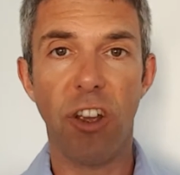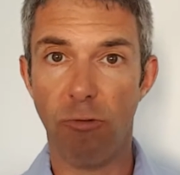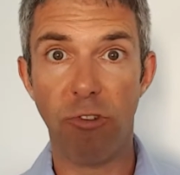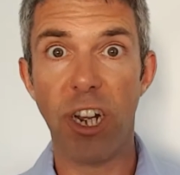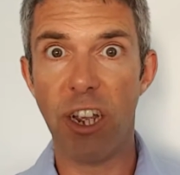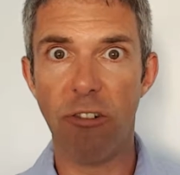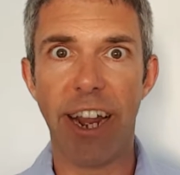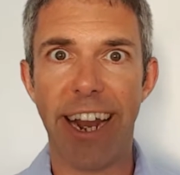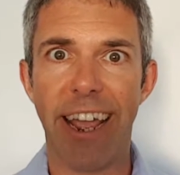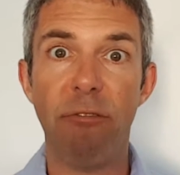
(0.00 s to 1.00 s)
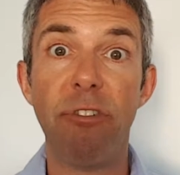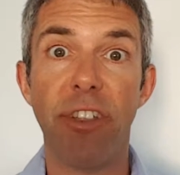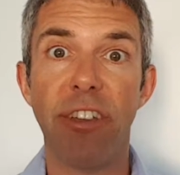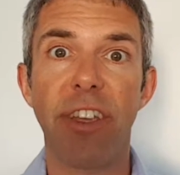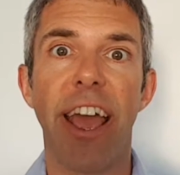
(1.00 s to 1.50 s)
a really great name for
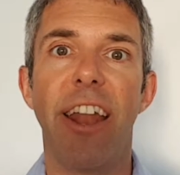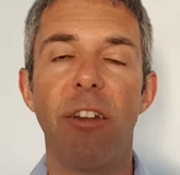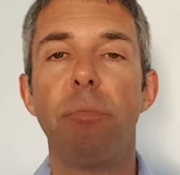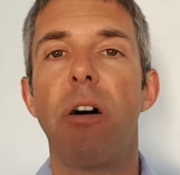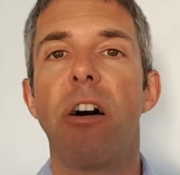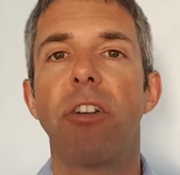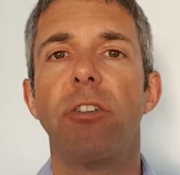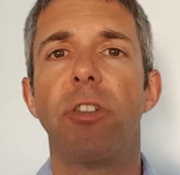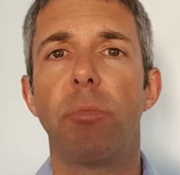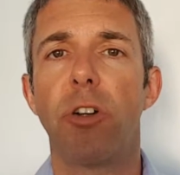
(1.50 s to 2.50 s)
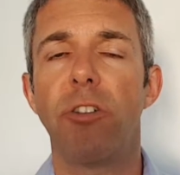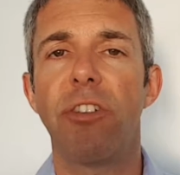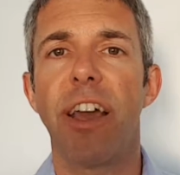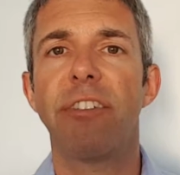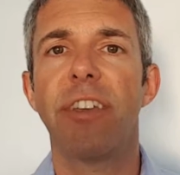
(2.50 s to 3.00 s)
this end part of the
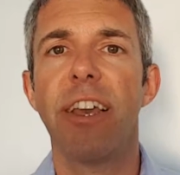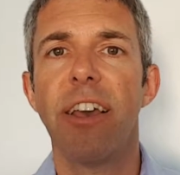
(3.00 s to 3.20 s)
process.